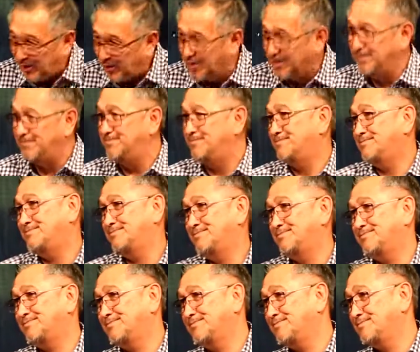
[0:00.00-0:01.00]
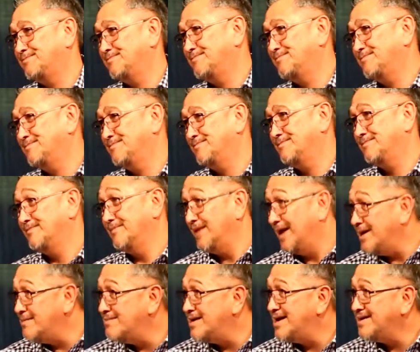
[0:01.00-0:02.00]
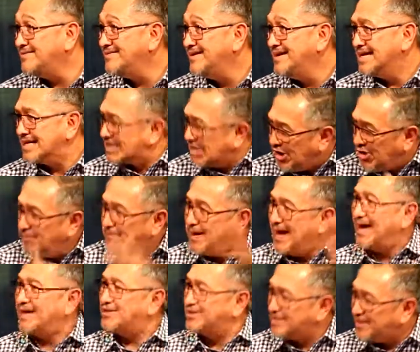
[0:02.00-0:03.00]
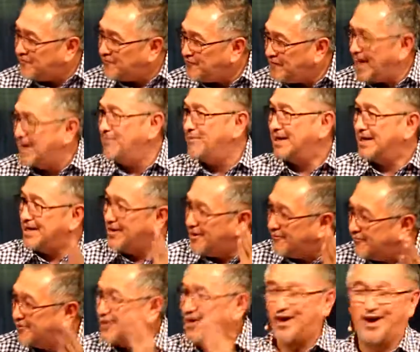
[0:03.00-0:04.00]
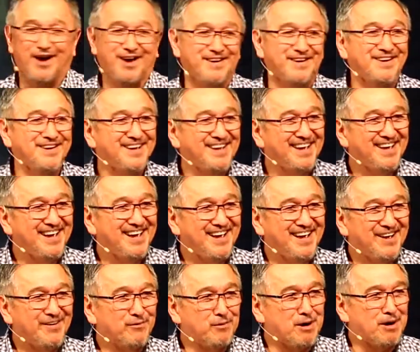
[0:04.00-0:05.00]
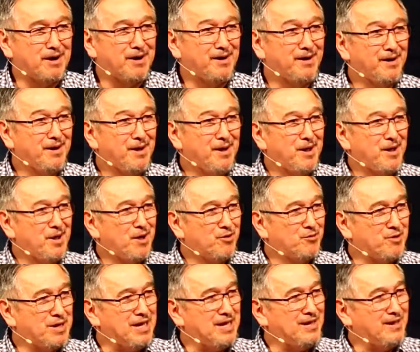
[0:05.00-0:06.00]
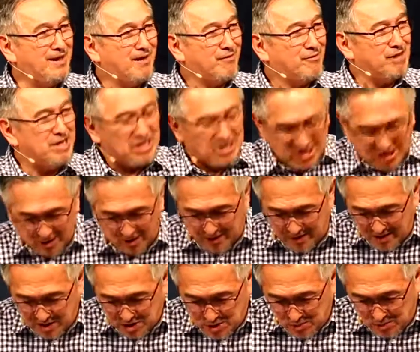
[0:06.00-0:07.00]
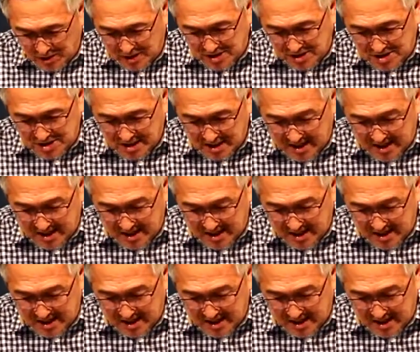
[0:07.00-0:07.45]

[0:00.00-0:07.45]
Lord. Amen. Amen. Go back to the family of God where we are encouraged once